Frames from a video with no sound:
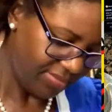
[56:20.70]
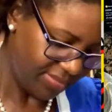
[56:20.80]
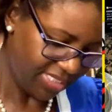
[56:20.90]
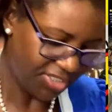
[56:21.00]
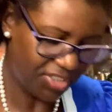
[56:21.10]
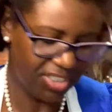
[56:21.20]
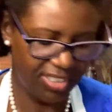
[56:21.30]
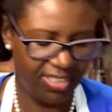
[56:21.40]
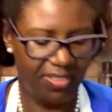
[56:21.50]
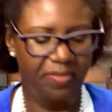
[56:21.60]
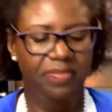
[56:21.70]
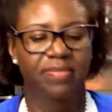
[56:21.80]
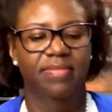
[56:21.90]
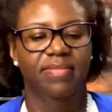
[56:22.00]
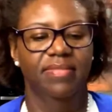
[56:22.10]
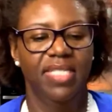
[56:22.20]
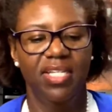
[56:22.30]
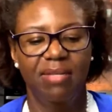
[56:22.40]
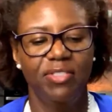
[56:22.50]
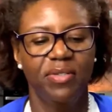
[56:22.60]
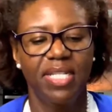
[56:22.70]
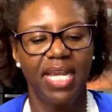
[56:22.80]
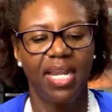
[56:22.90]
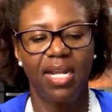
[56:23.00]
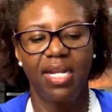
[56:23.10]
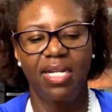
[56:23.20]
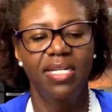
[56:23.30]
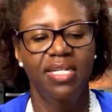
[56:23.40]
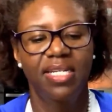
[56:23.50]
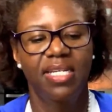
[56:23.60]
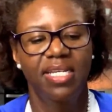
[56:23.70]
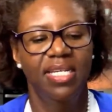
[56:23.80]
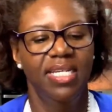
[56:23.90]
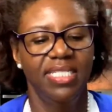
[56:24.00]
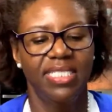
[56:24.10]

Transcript: It's just, you know, I'm doing like her. It's